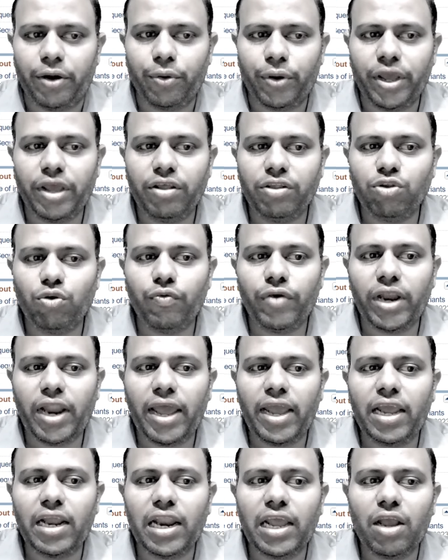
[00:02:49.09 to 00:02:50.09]
Okay, so when I
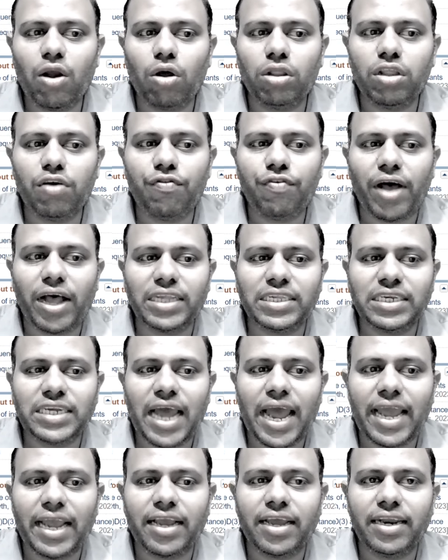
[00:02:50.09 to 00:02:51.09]
click on the FASTA
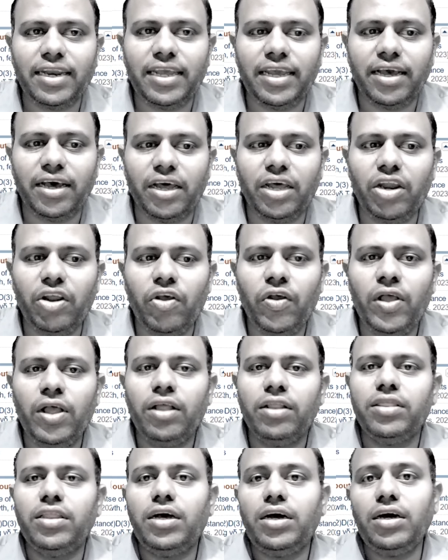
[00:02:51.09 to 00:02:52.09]
icon here,
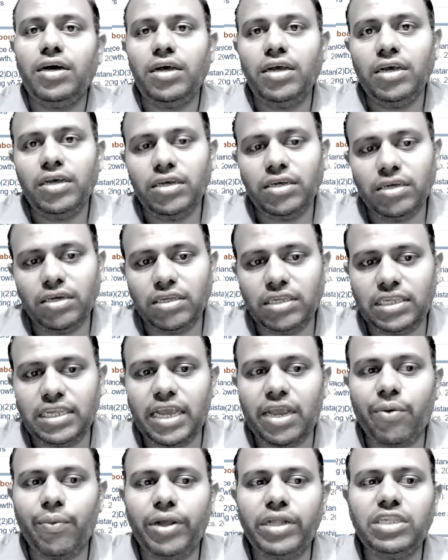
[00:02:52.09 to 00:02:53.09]
the
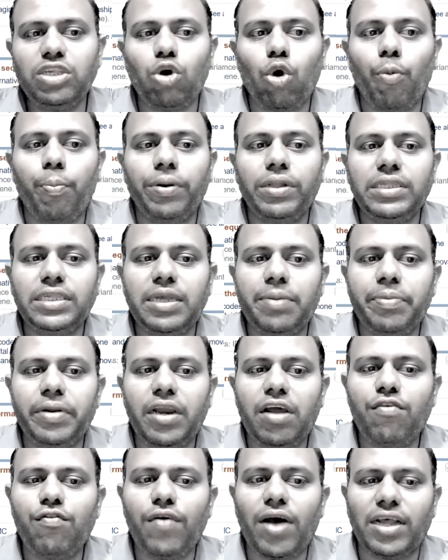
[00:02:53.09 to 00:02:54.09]
sequence opens up in
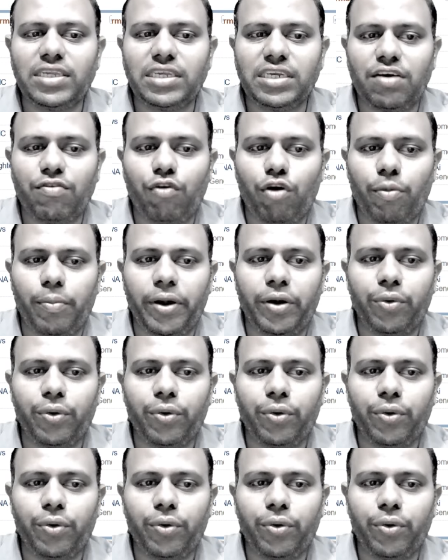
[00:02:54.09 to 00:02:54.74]
a FASTA format.